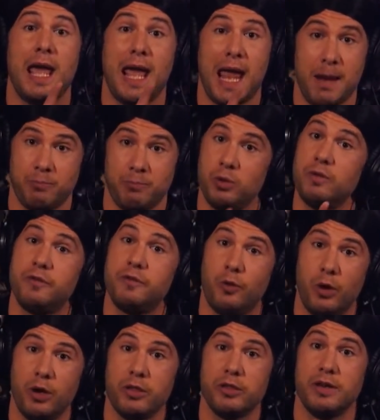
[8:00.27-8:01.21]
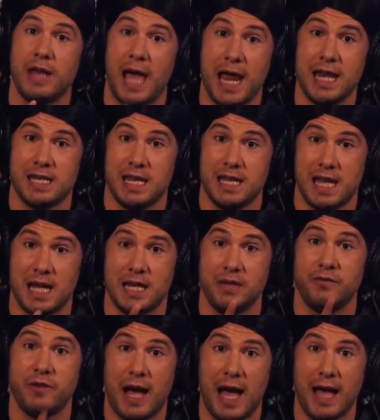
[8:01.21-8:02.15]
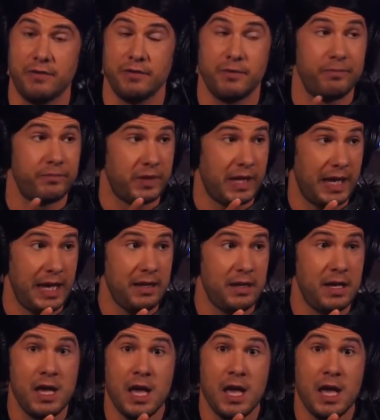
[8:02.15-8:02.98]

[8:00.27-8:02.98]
April 4th, 1985. Okay.